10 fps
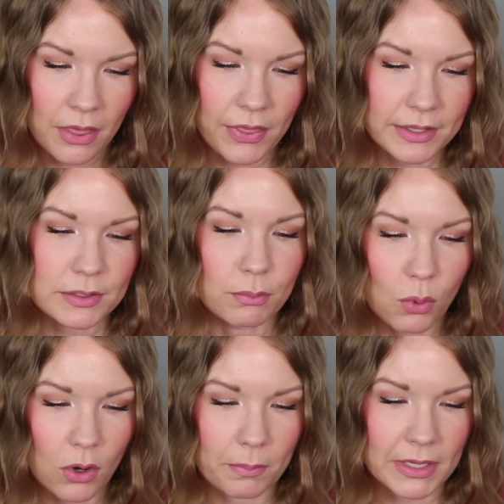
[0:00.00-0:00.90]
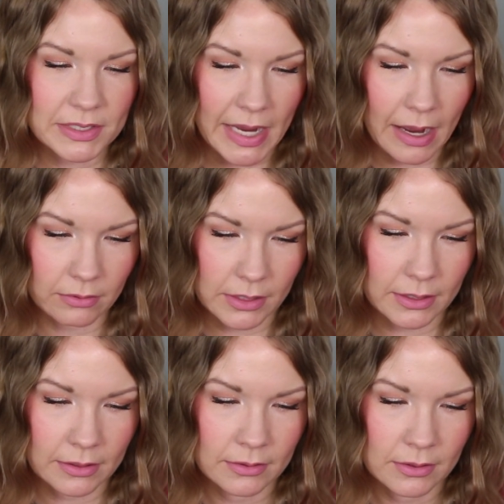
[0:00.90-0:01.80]
that's more
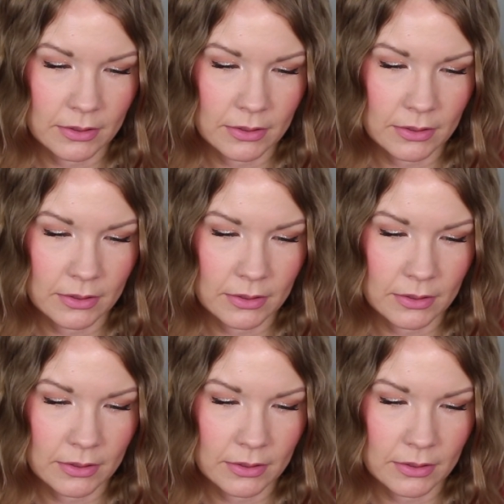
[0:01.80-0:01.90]
metallic.